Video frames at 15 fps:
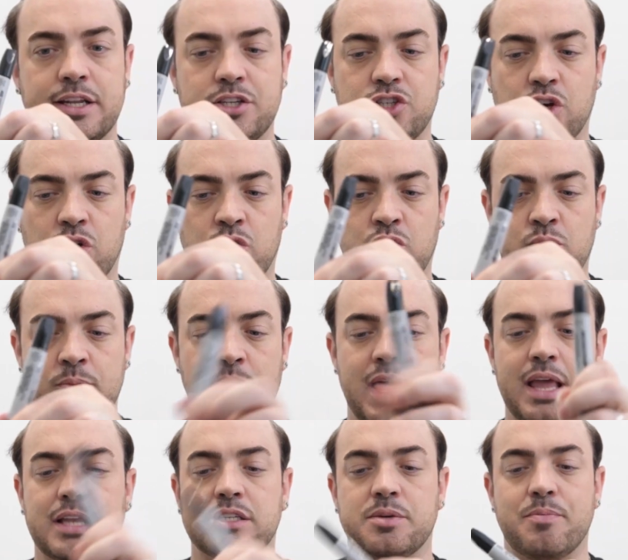the dome
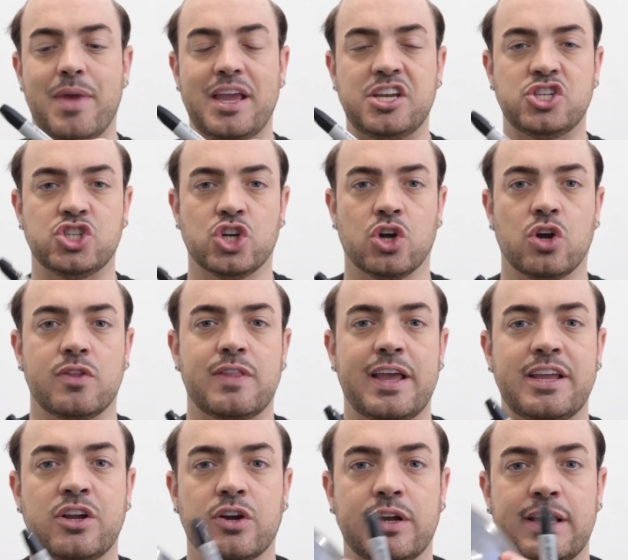to make sure
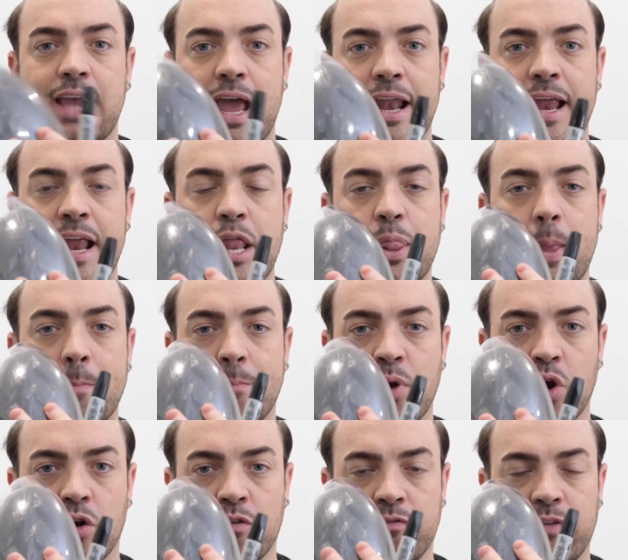that you're getting the
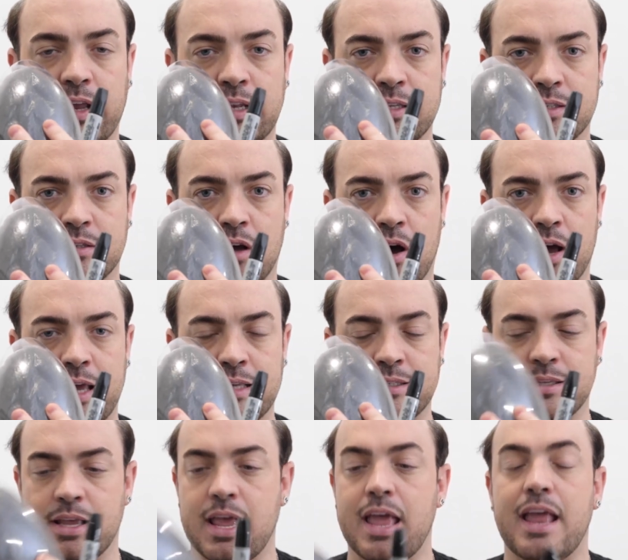perfect
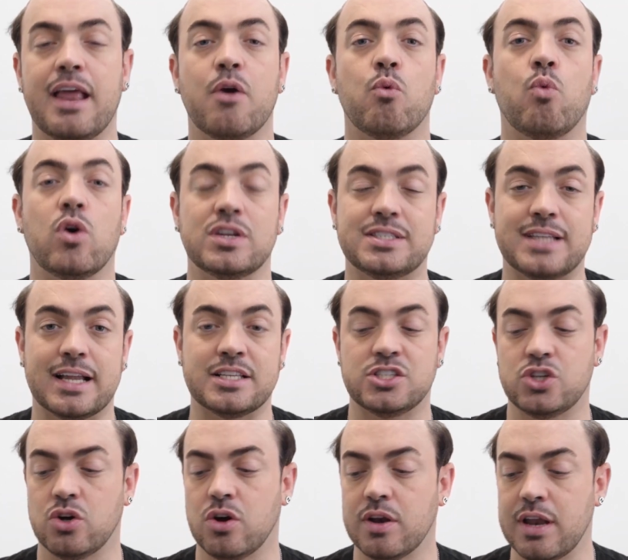size. Once that's
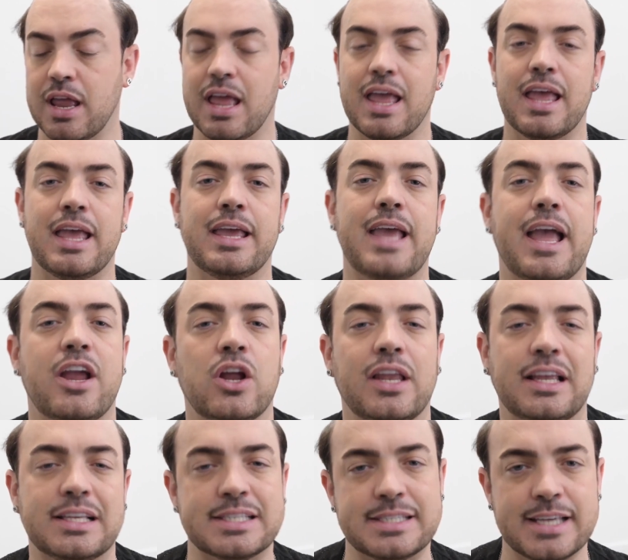done, get your
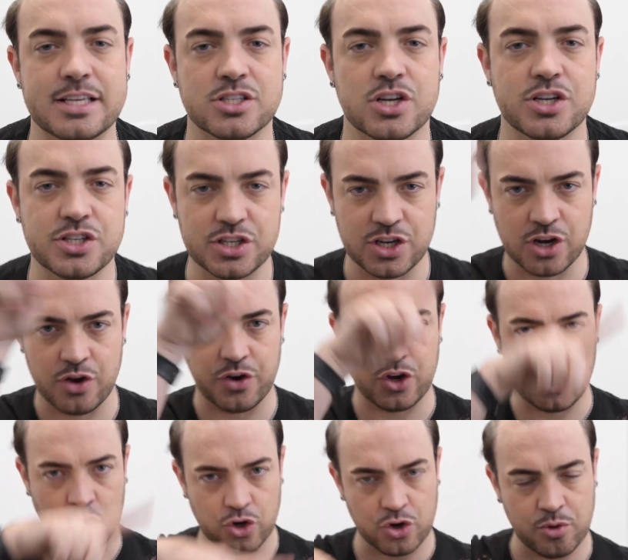little scissors, you're gonna
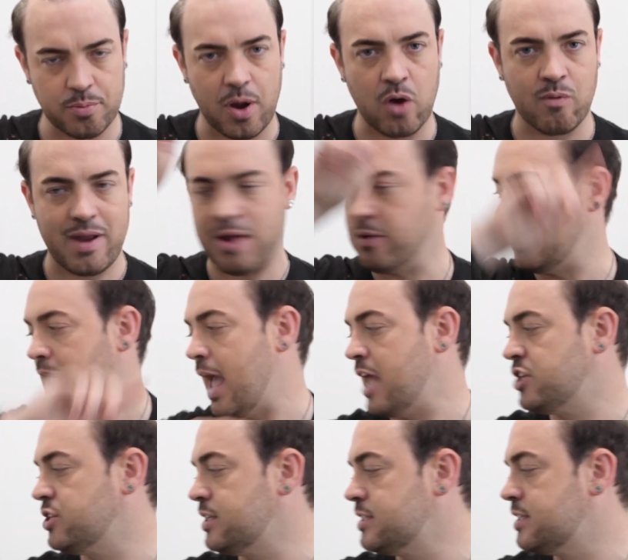cut up around the
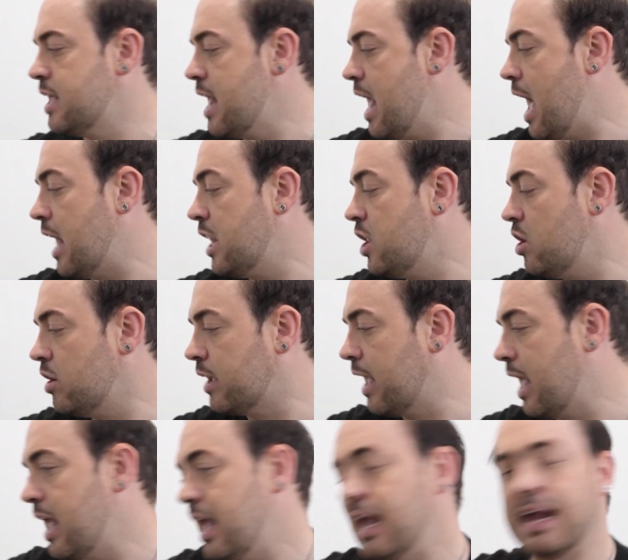edges. And look,
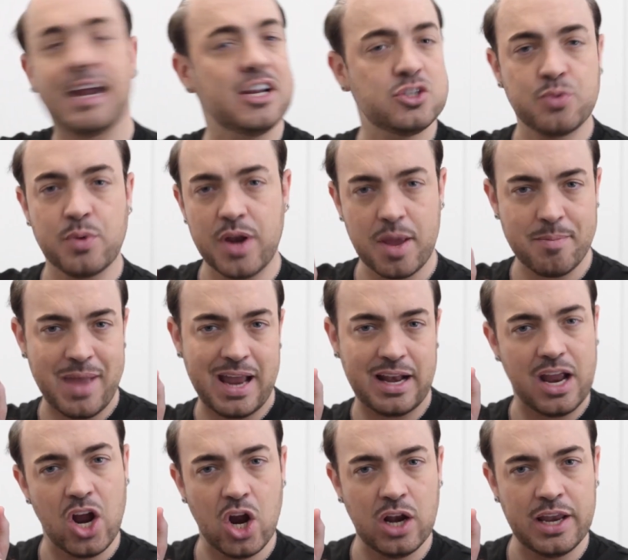here's one I made
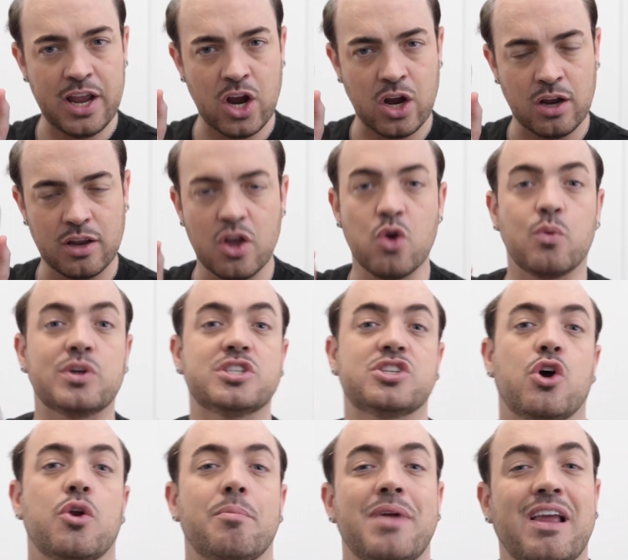earlier which is
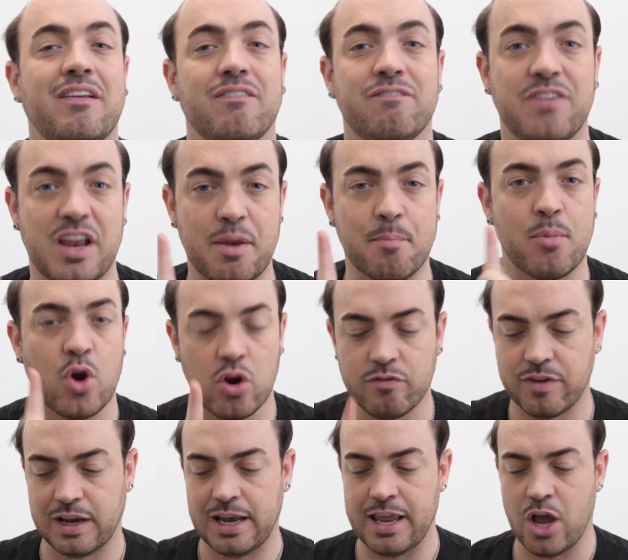going to fit
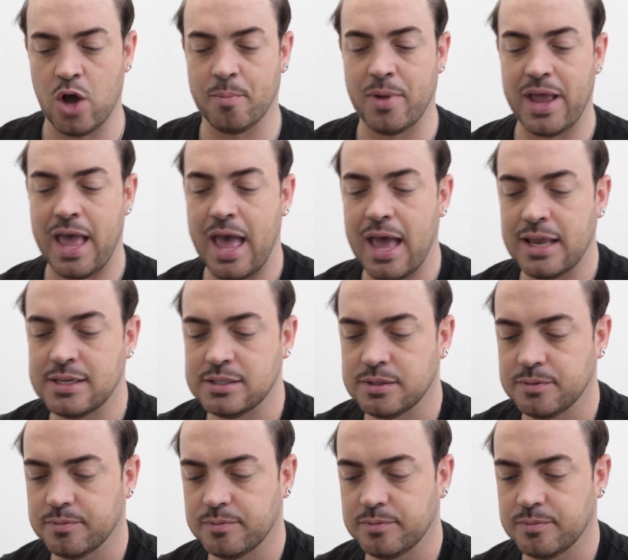perfectly on my head.